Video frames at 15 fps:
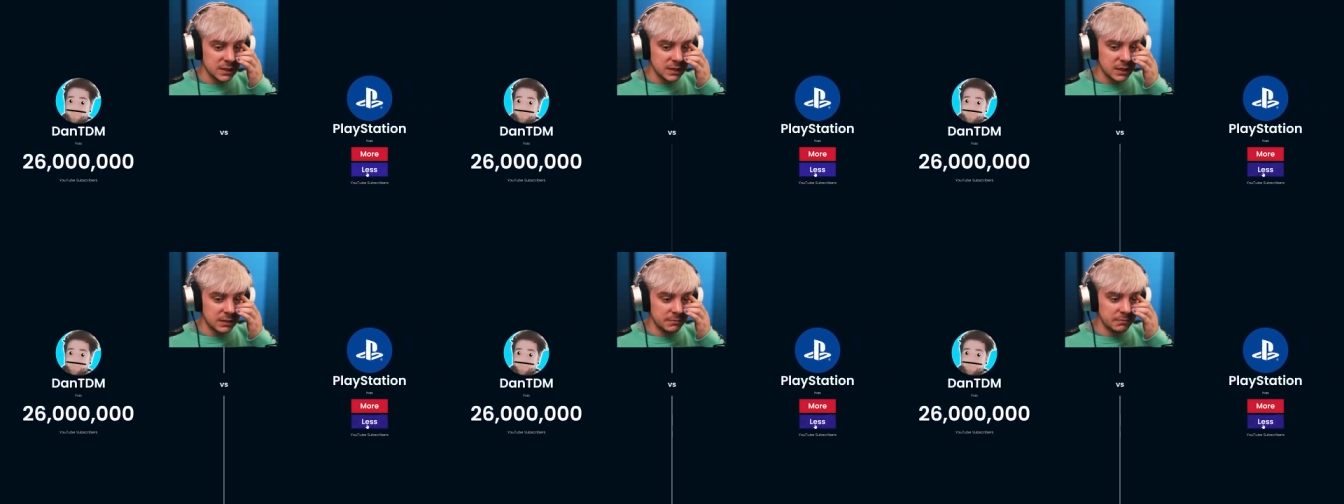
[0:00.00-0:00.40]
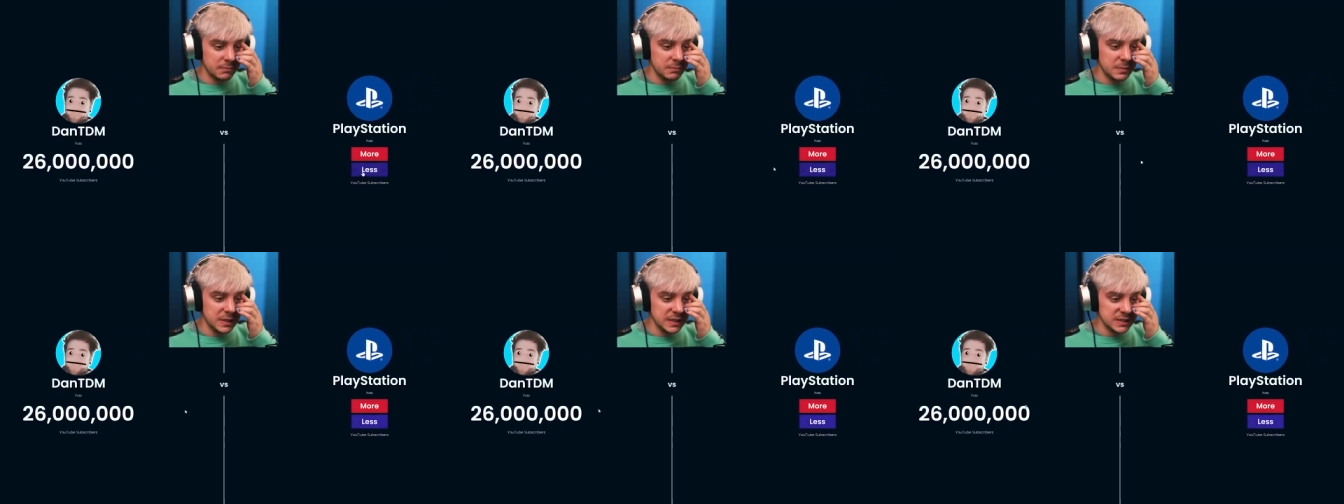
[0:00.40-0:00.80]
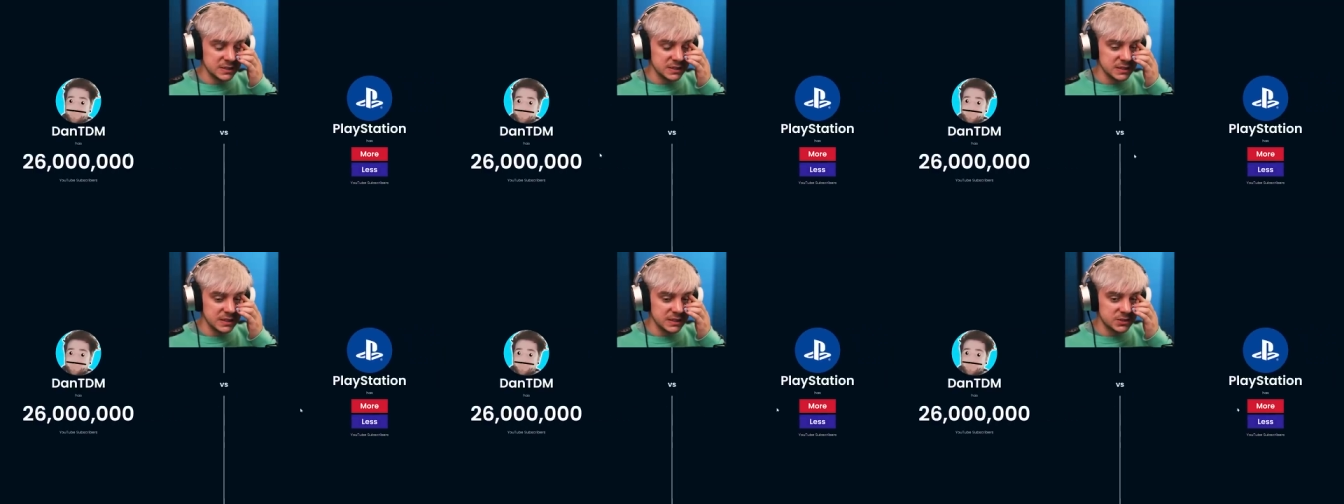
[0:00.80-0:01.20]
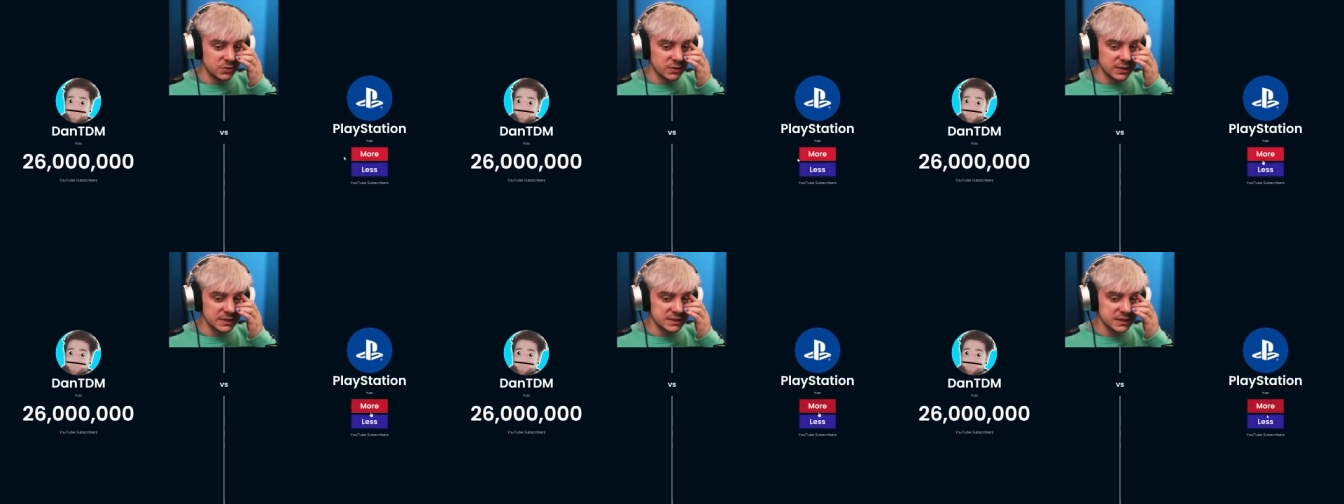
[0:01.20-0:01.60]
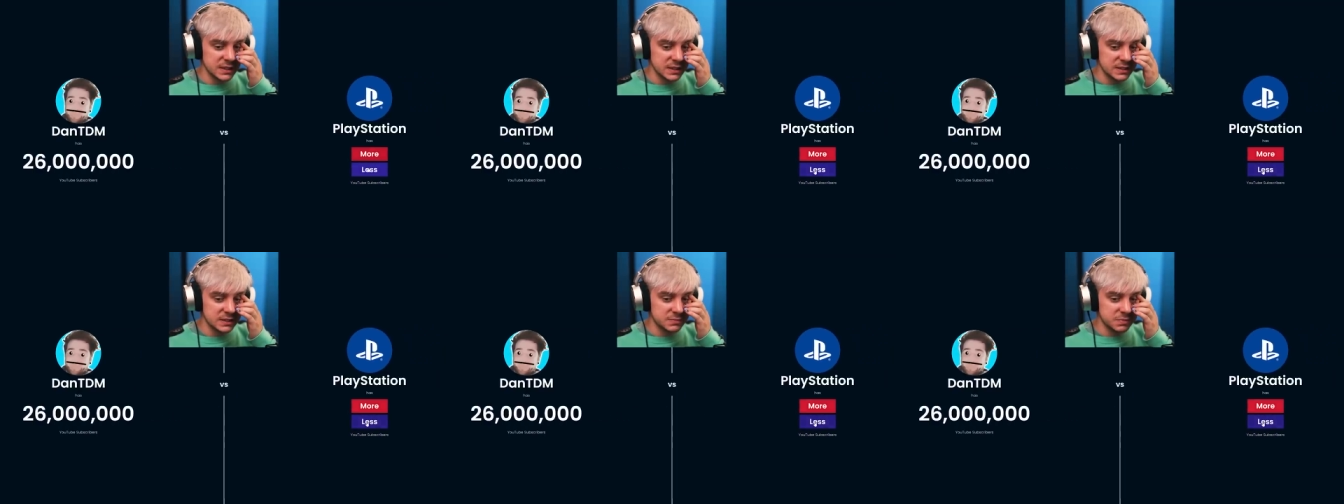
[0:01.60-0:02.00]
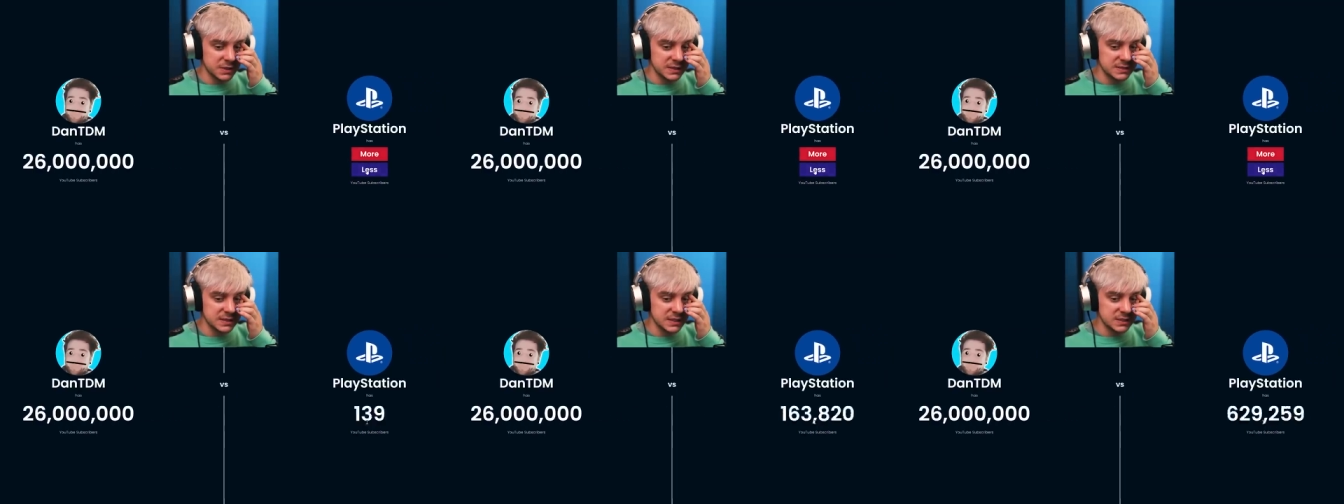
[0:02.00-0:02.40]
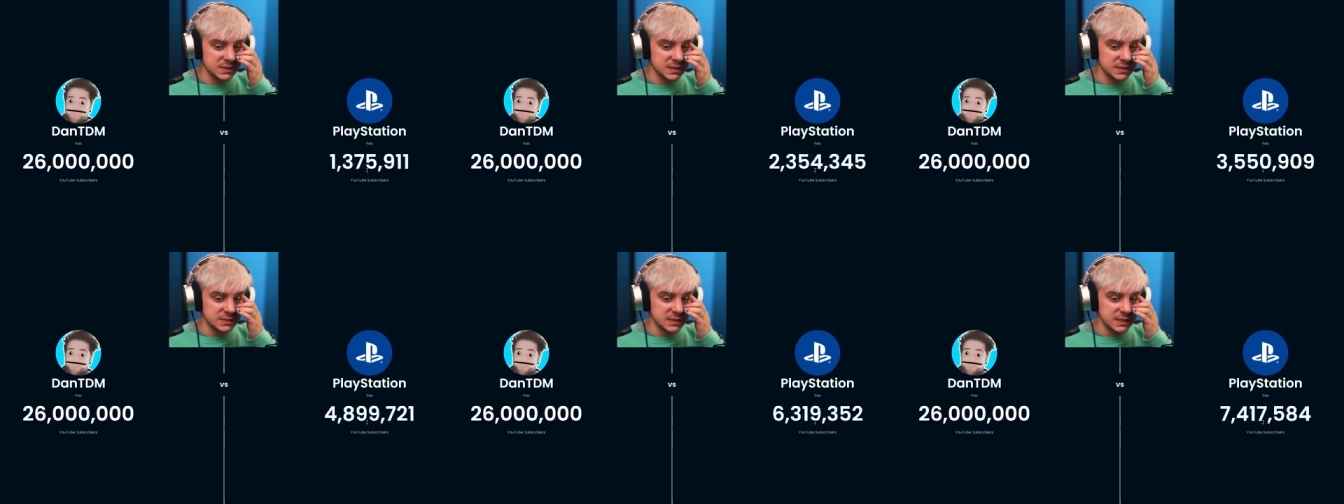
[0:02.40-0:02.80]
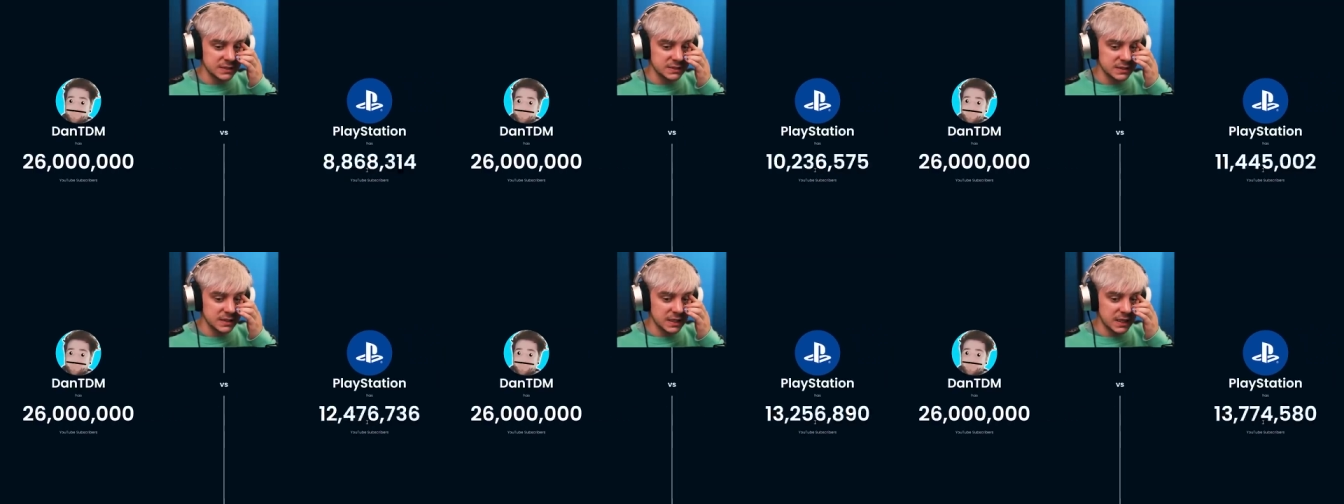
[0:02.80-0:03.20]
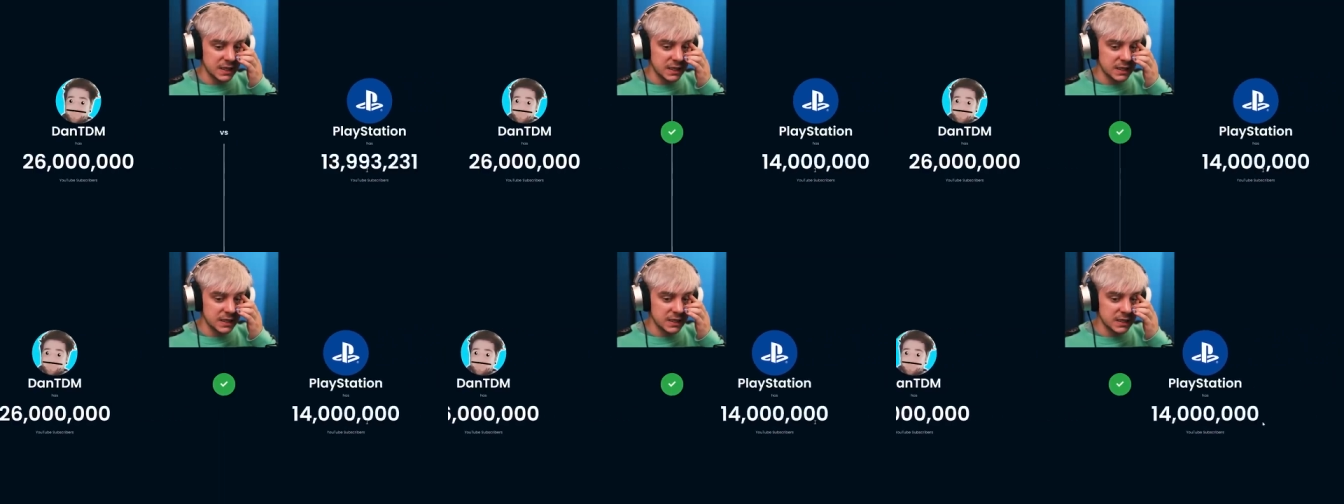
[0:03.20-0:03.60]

A measly 26. PlayStation has less than that.